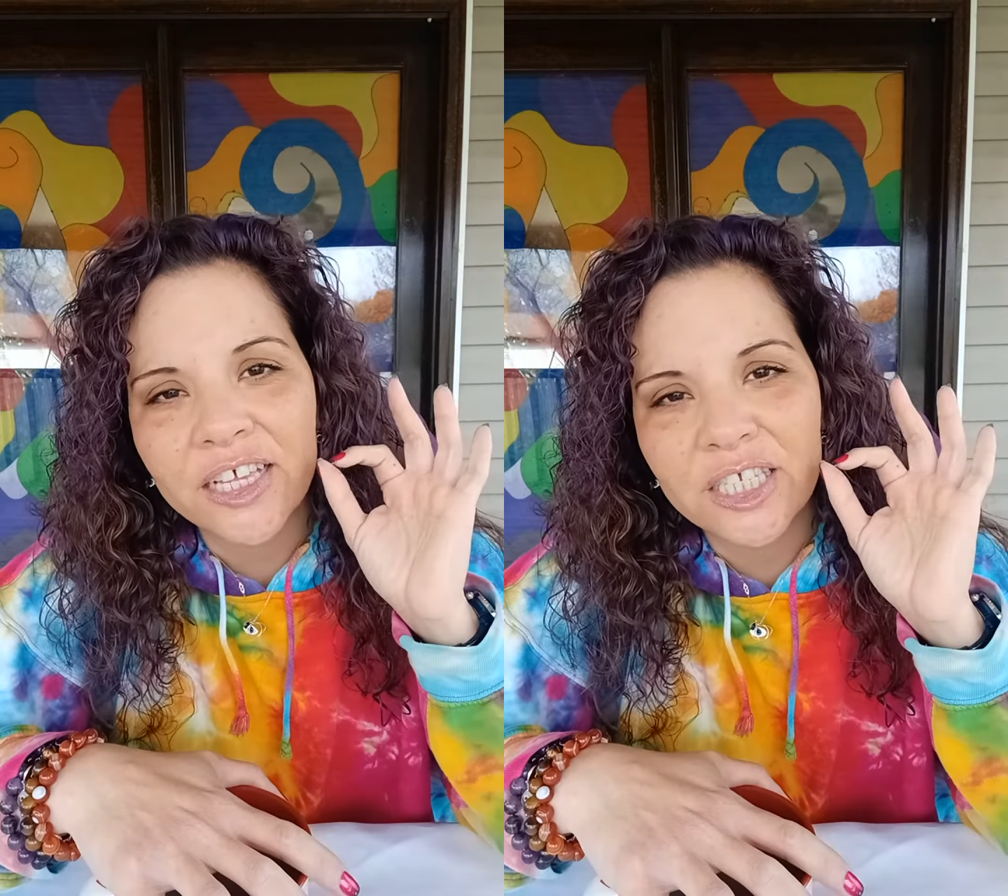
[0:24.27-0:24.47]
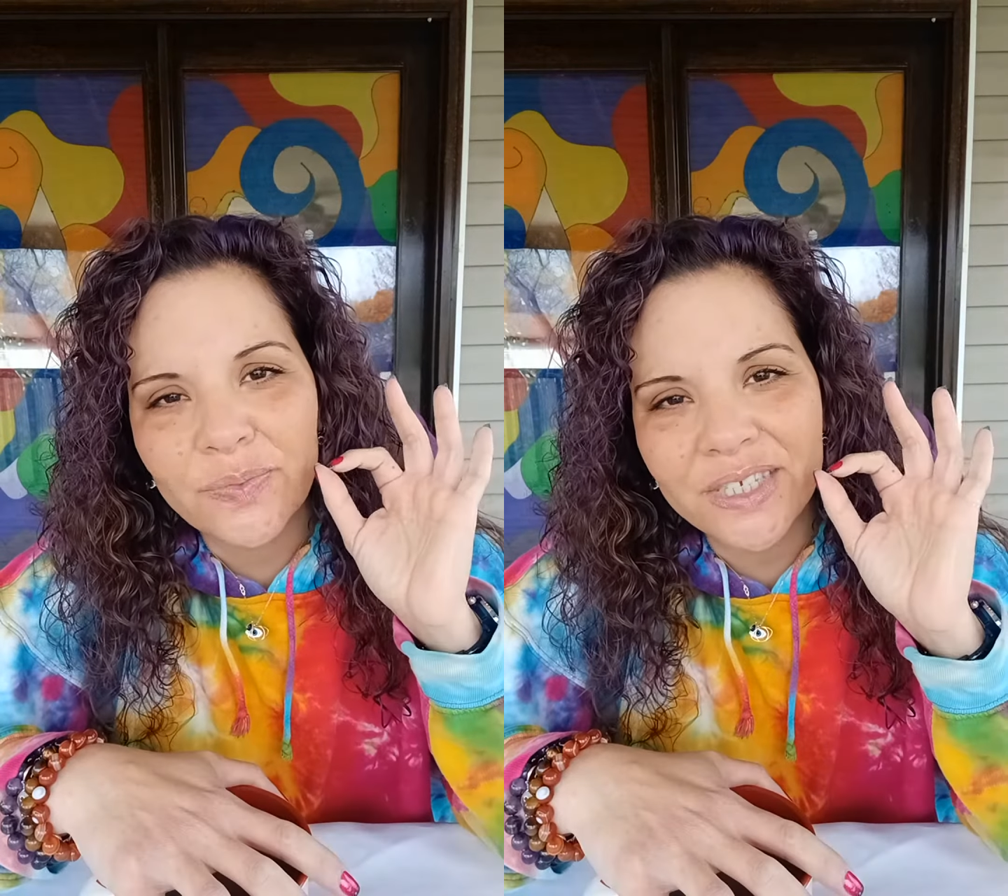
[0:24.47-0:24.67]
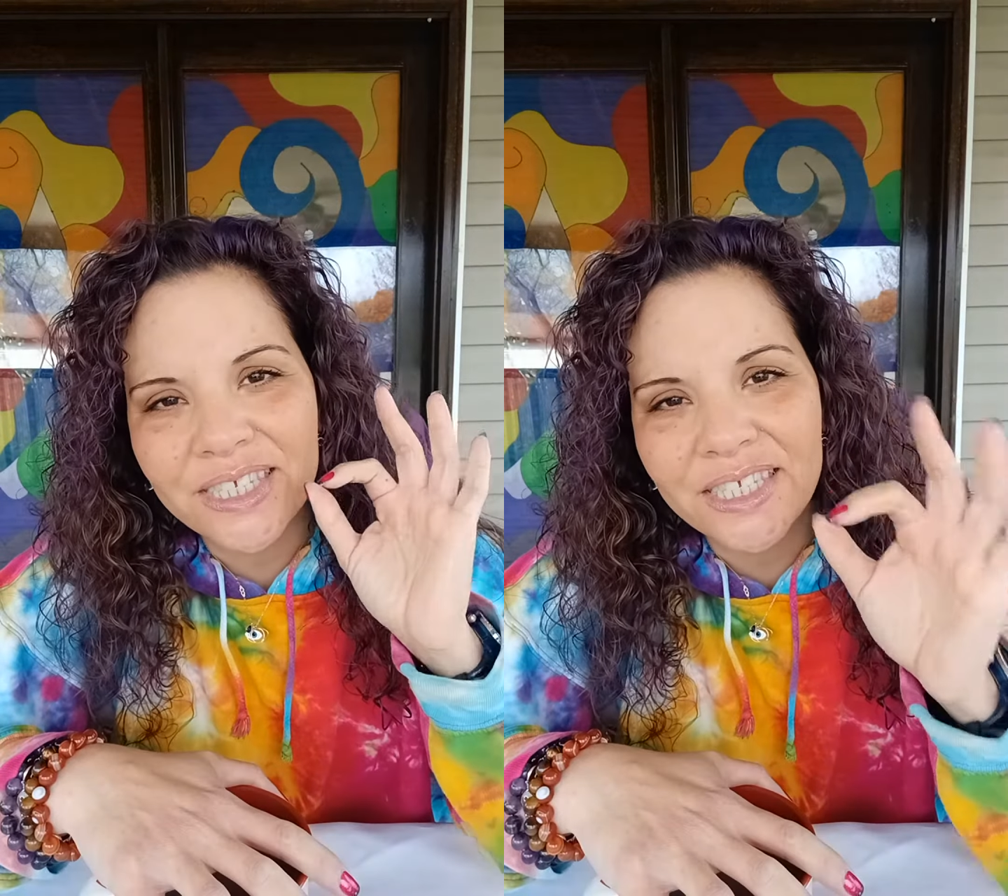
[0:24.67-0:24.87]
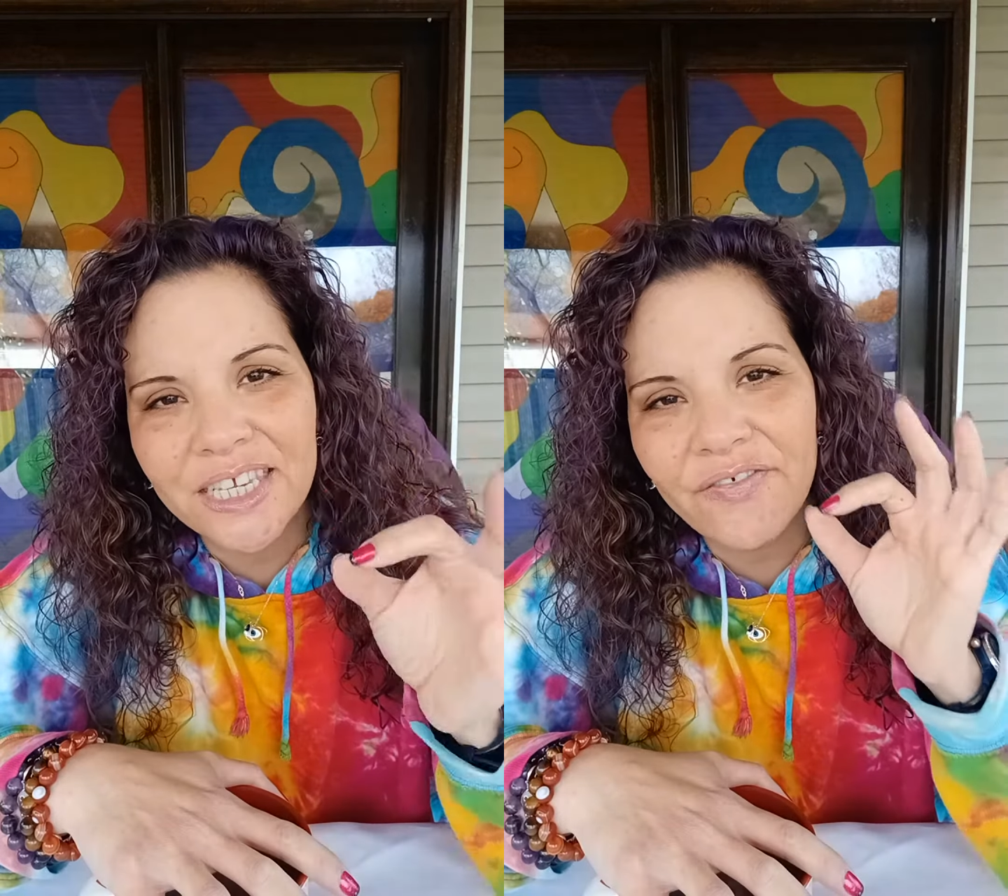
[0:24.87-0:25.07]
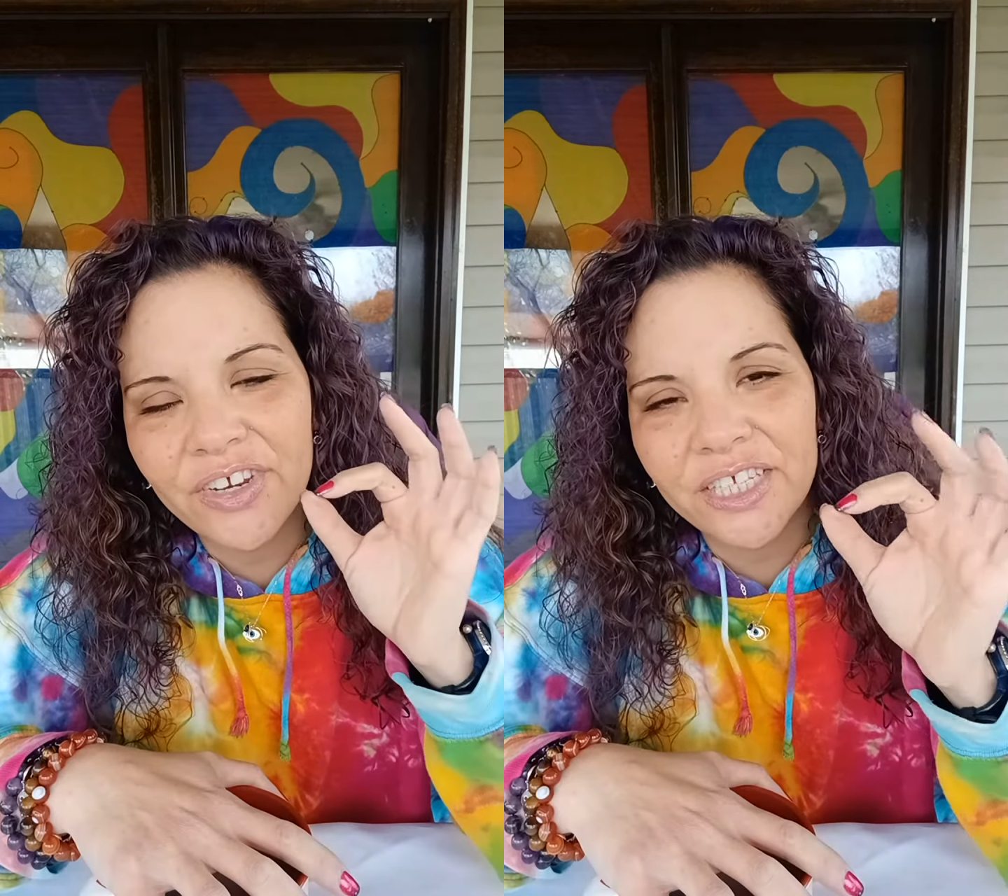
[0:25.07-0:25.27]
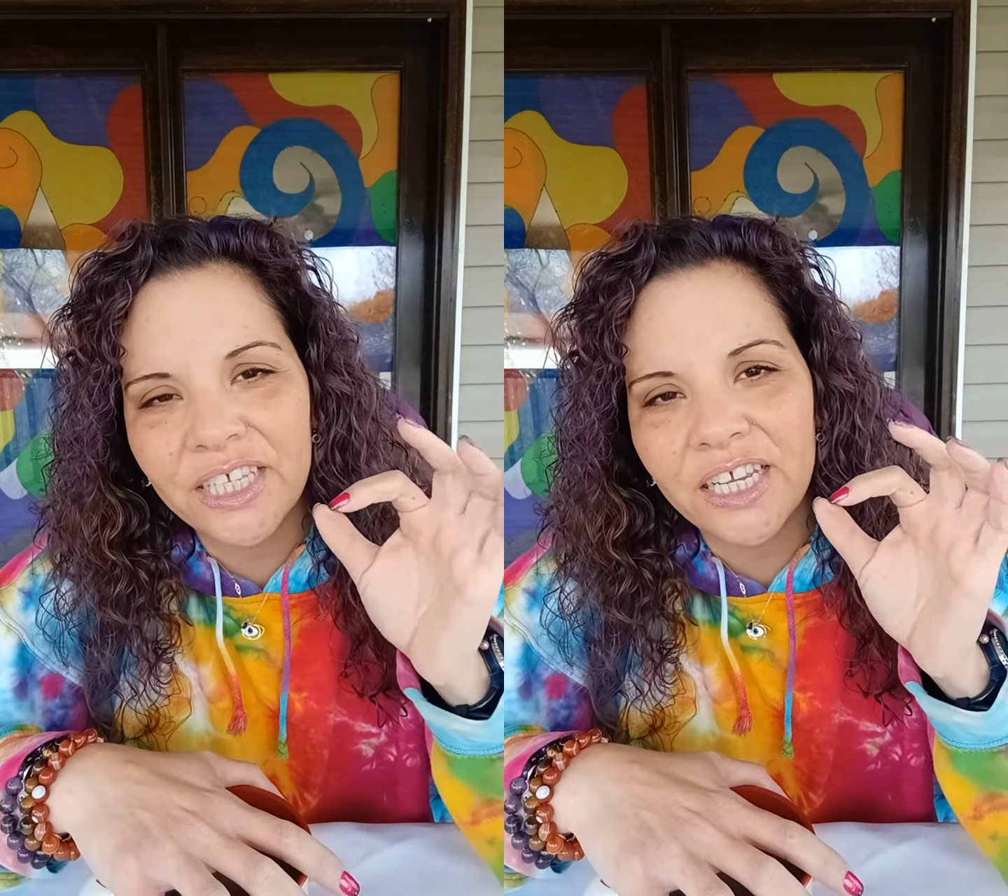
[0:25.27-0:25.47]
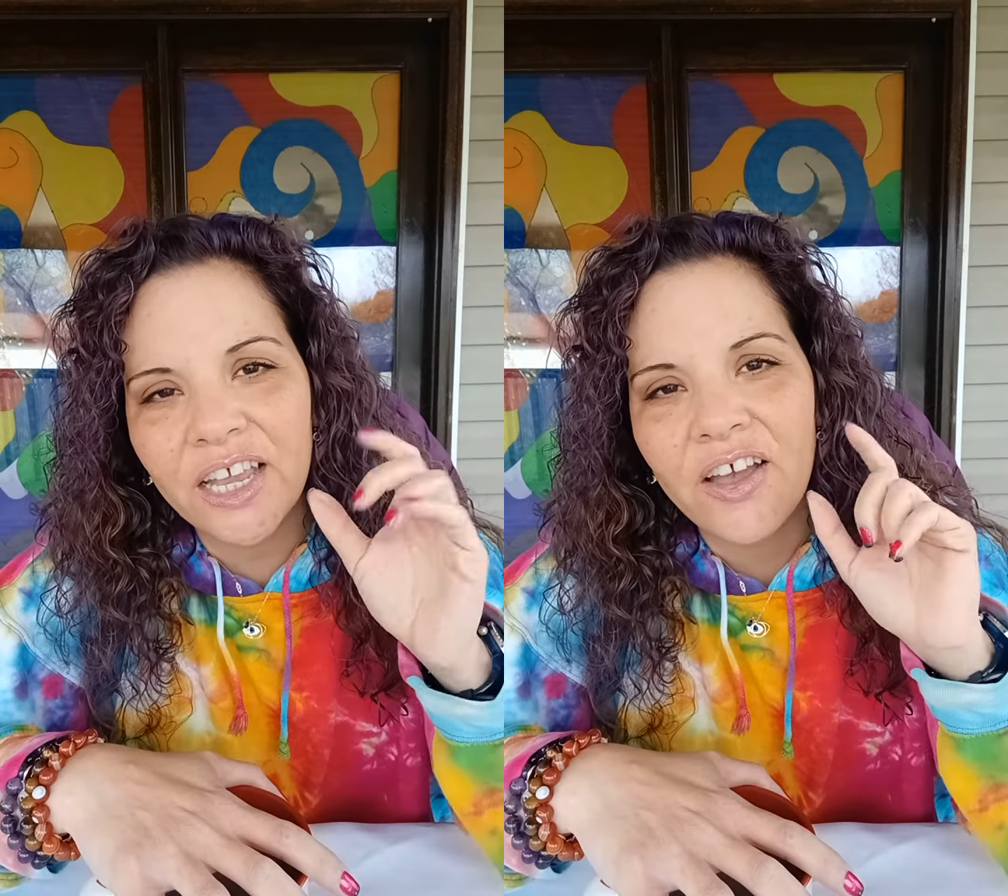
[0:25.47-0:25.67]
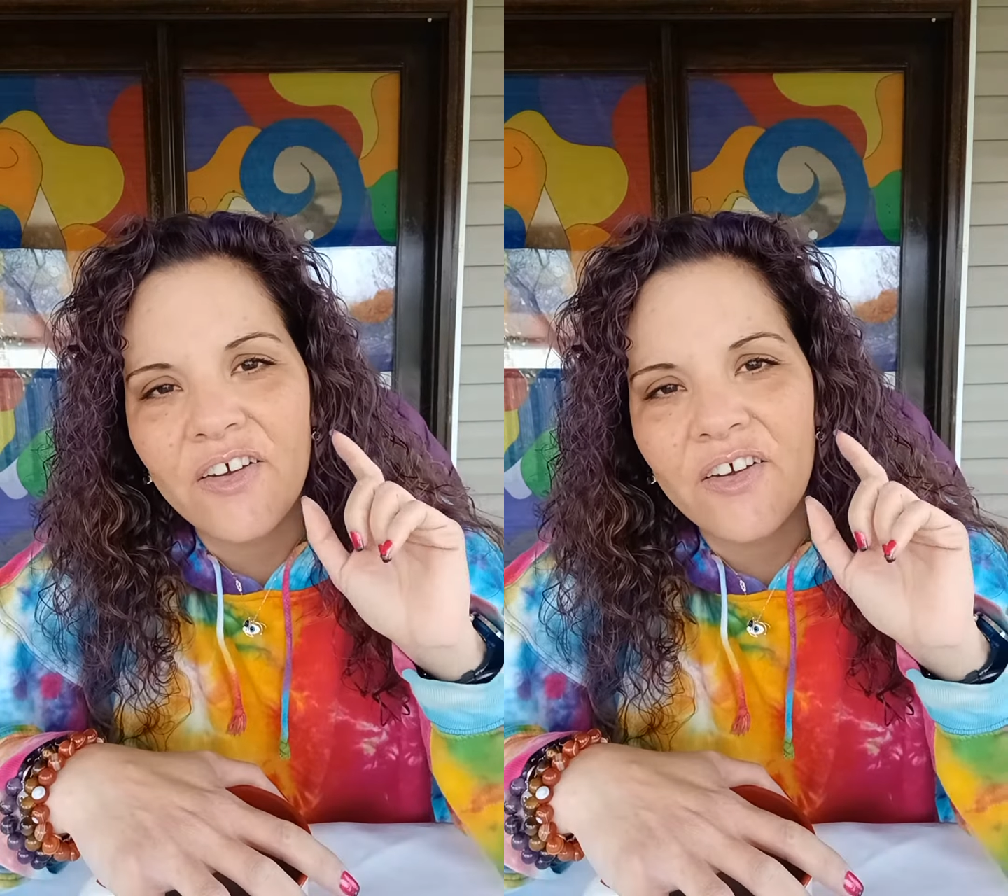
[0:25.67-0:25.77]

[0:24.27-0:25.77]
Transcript: specifically